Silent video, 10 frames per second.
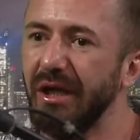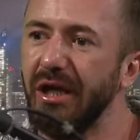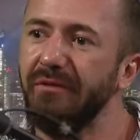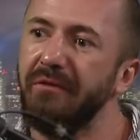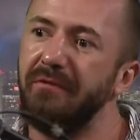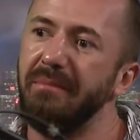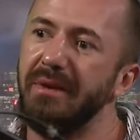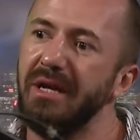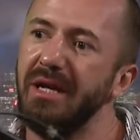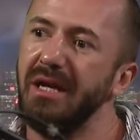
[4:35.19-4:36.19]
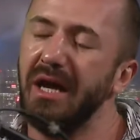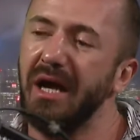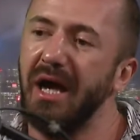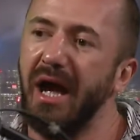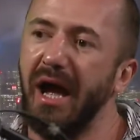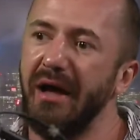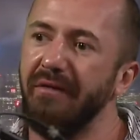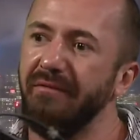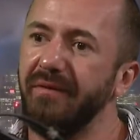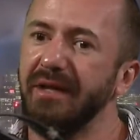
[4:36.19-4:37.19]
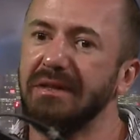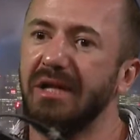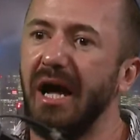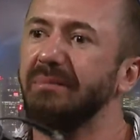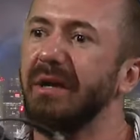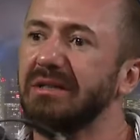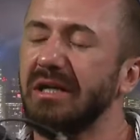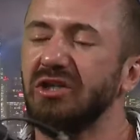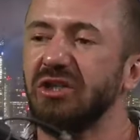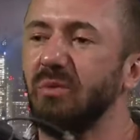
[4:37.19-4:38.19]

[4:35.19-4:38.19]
even for me, it caught my attention.